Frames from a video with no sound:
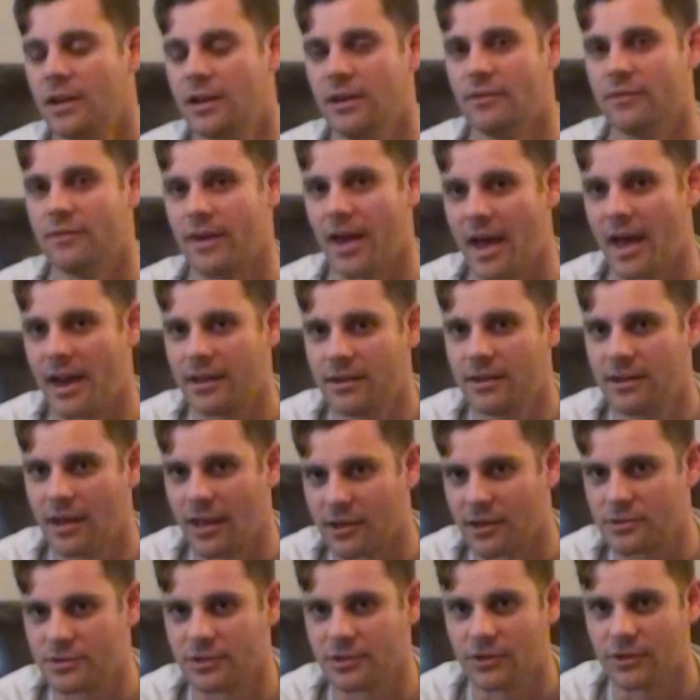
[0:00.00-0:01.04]
Nevada,
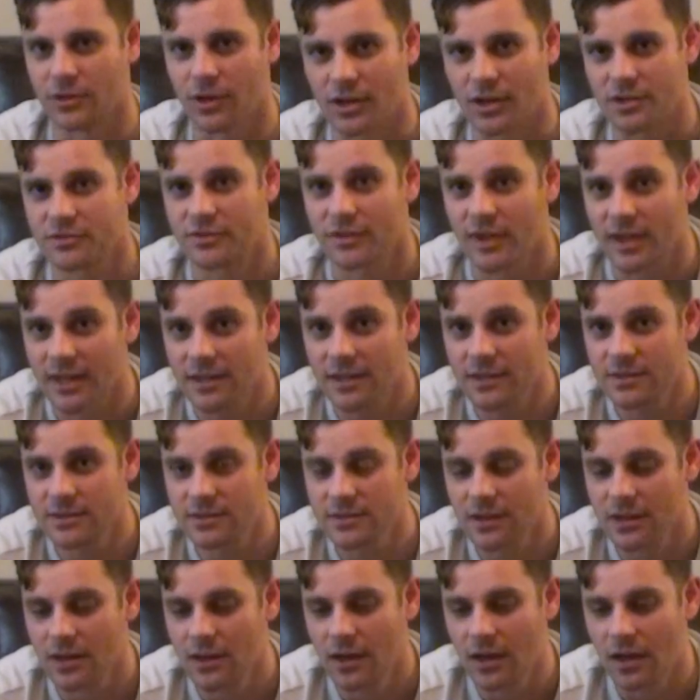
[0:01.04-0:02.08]
actually Las
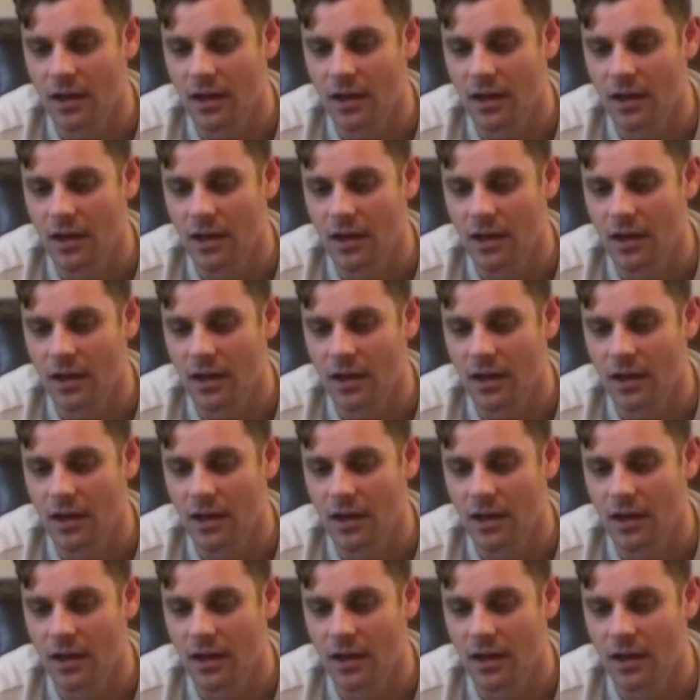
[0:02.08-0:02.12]
Vegas,